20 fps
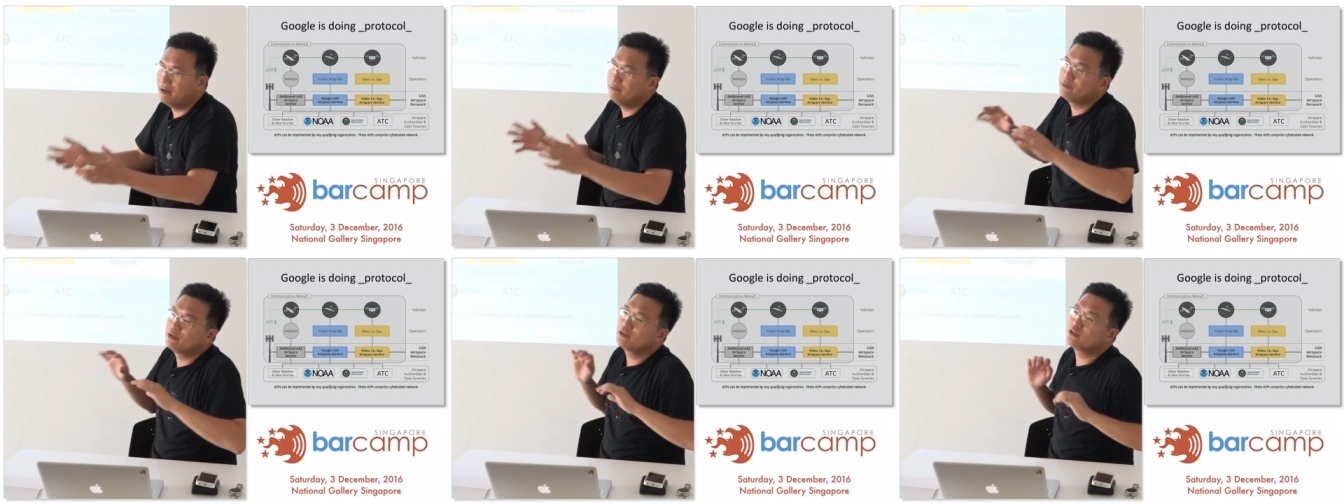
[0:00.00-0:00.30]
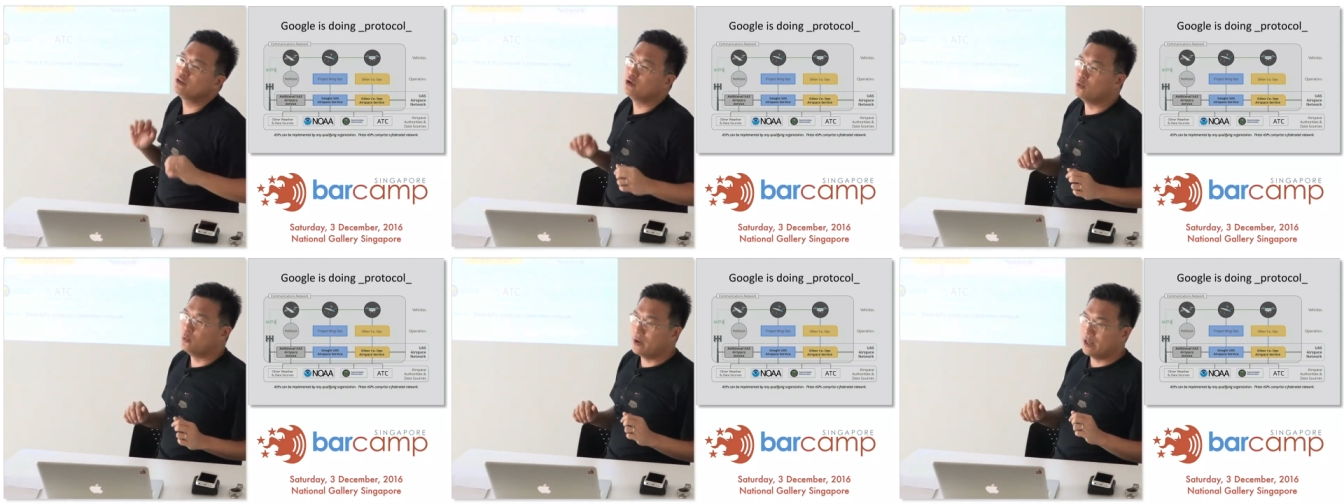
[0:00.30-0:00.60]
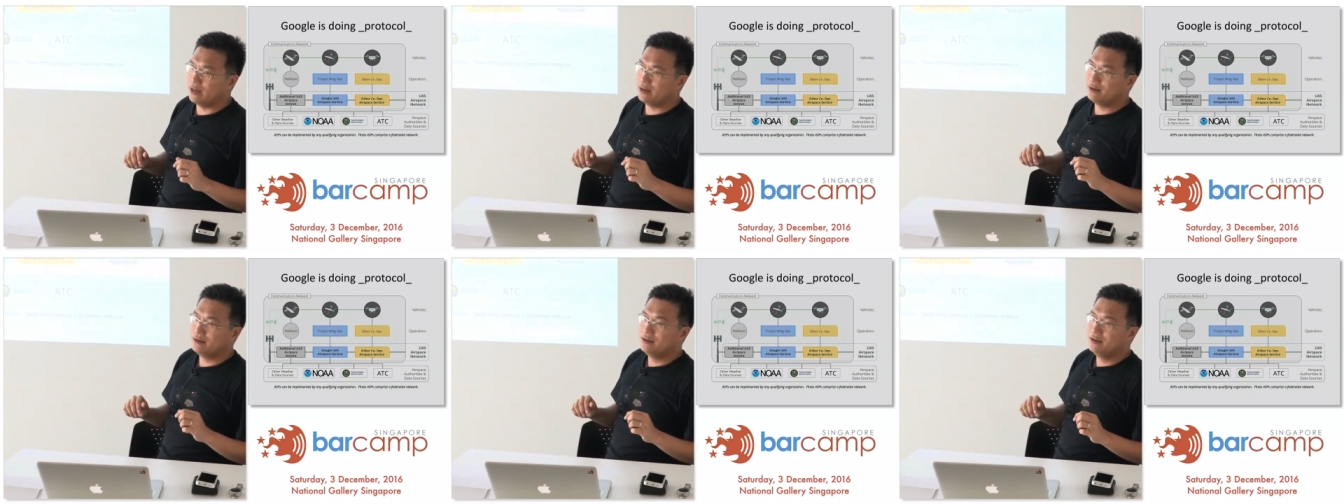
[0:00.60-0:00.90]
I'm just going to
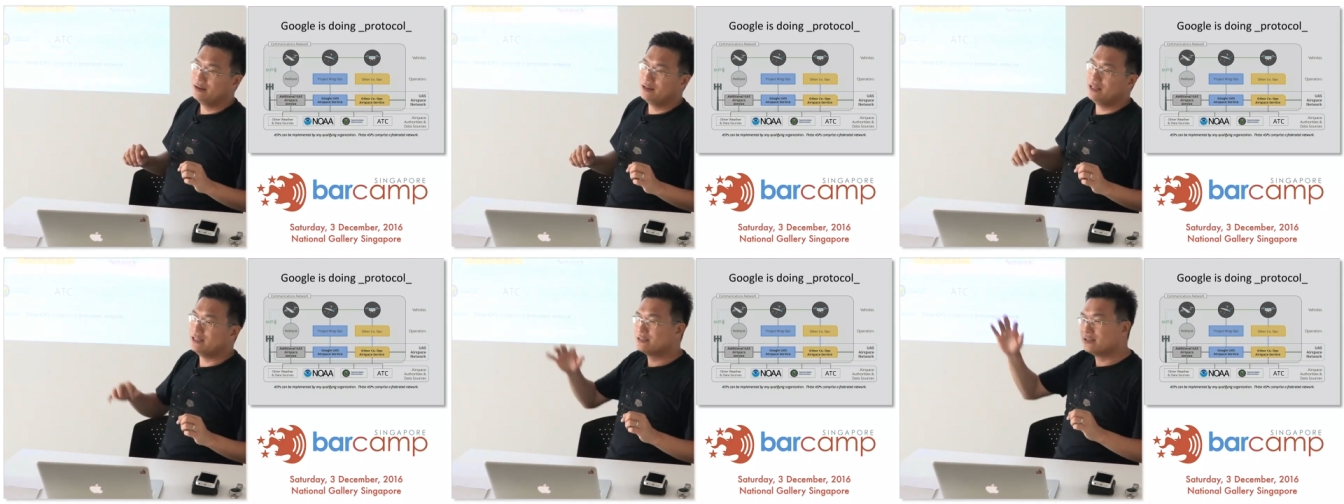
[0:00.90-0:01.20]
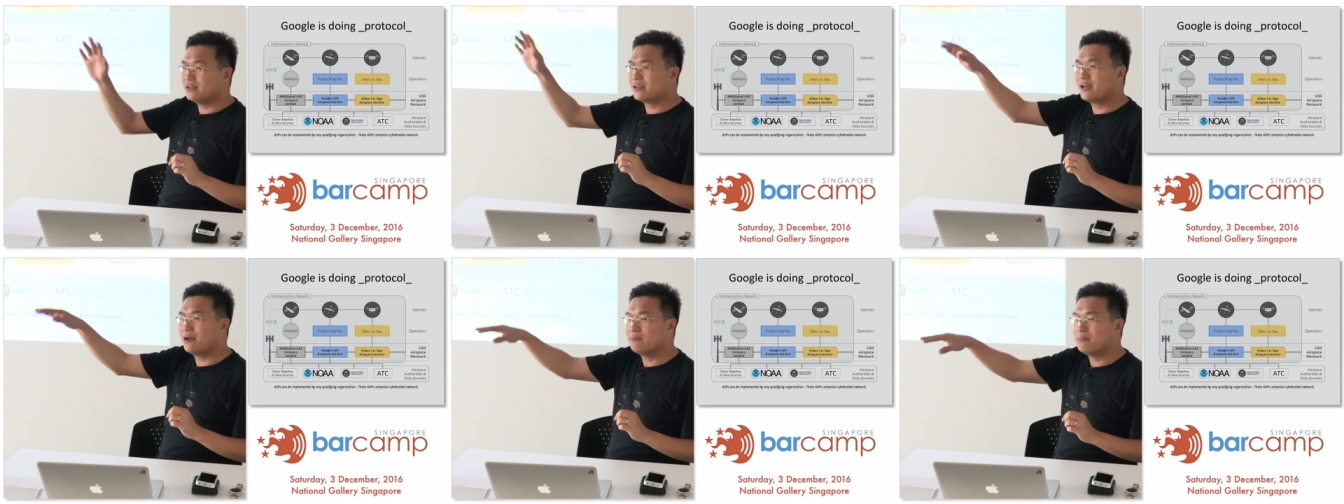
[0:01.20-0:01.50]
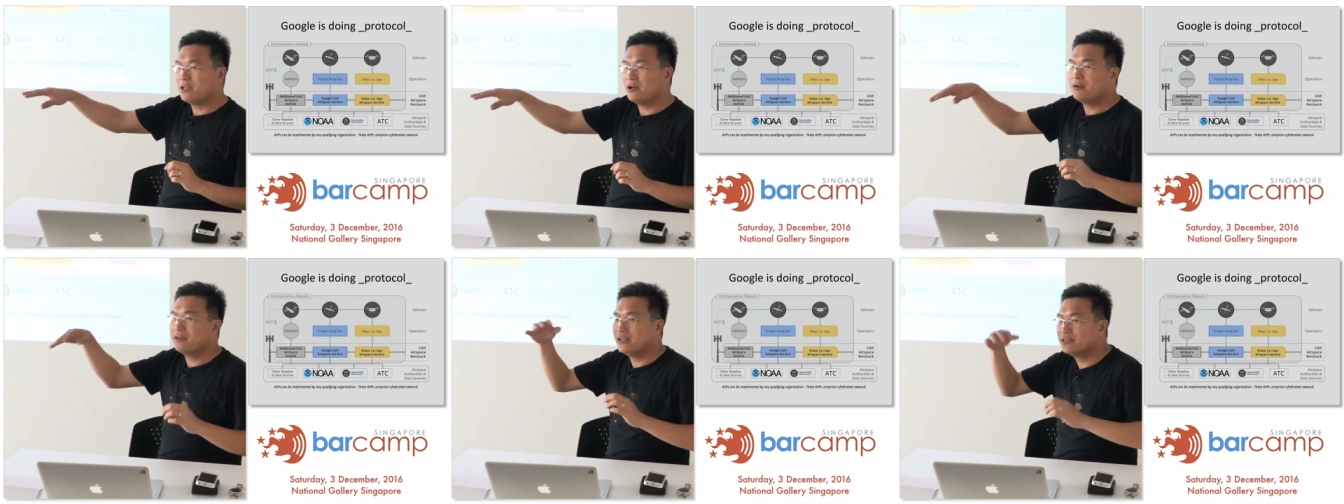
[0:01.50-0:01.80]
wait. He's going to
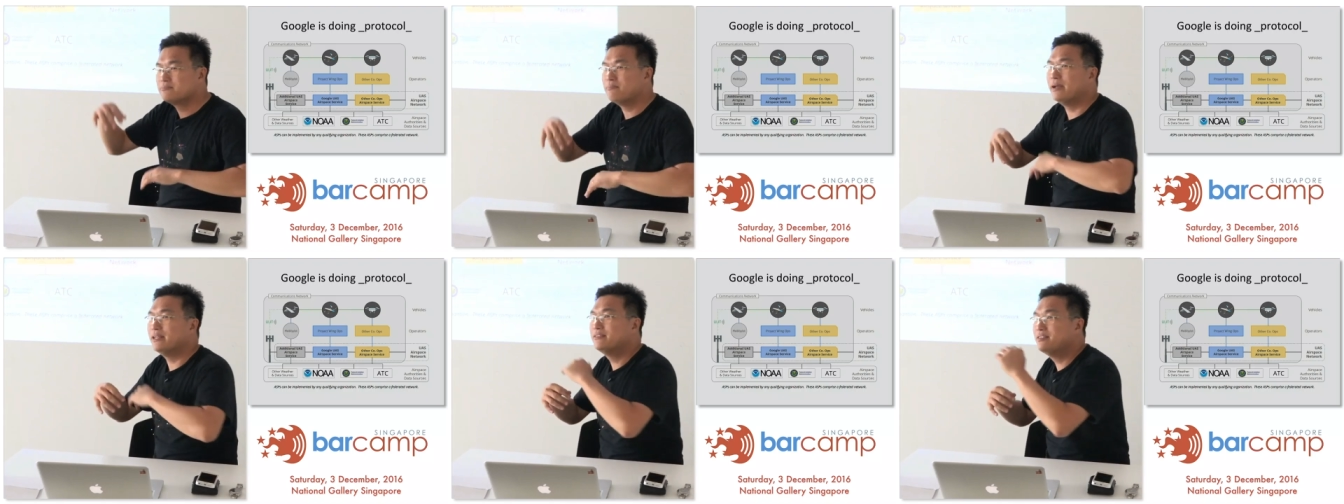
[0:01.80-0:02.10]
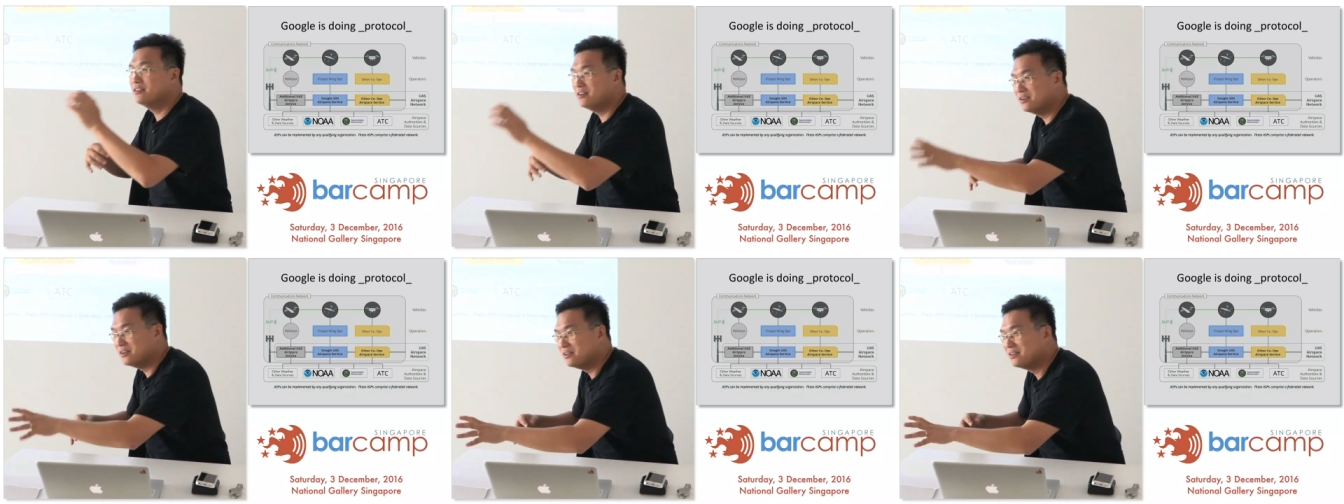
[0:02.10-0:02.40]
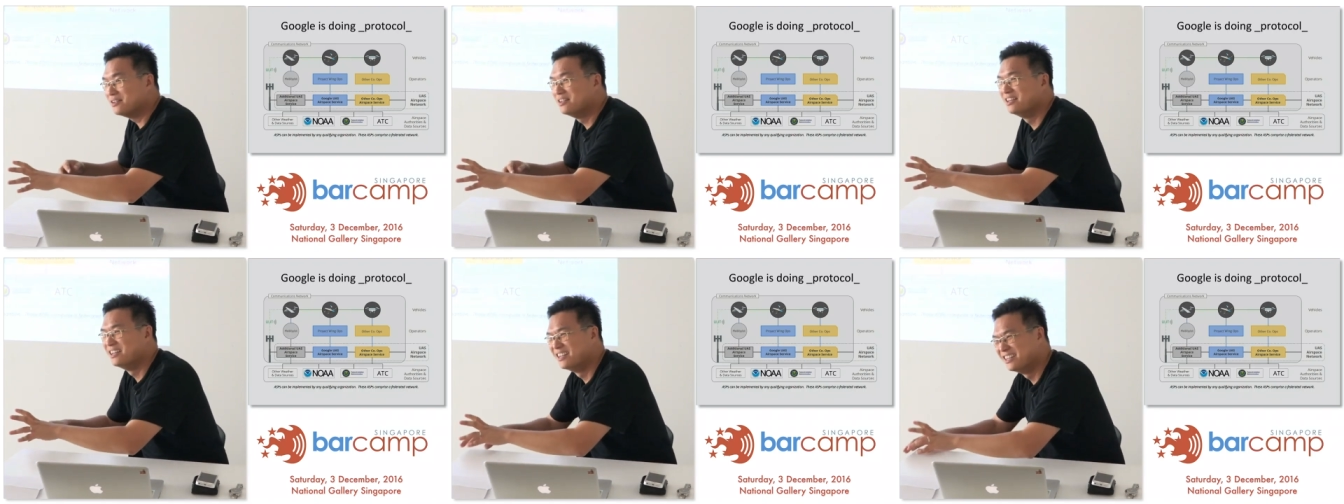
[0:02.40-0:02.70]
come down, it's my
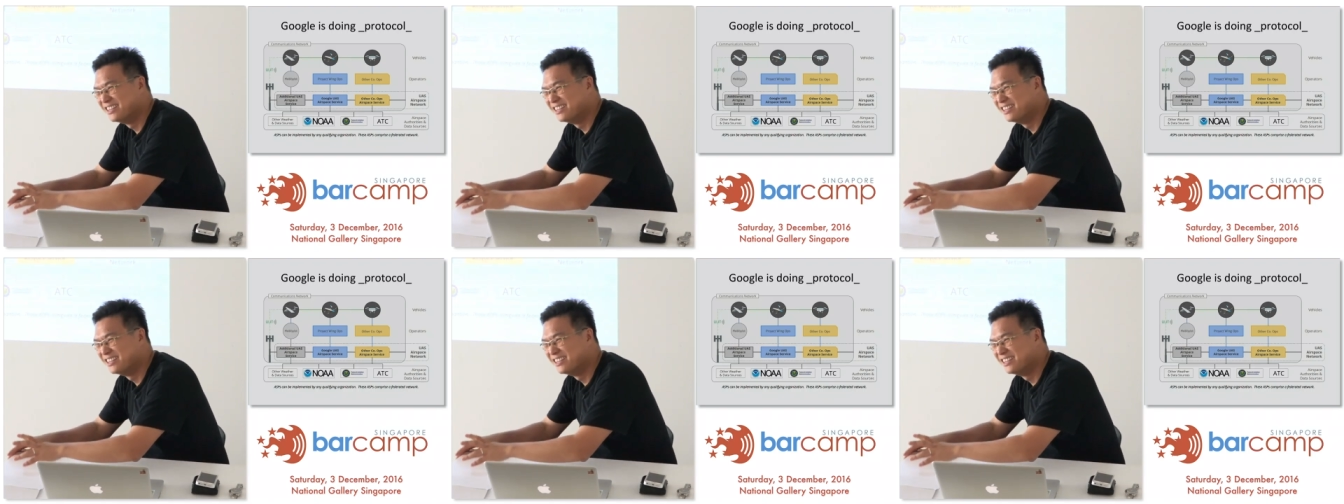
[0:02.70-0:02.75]
turn.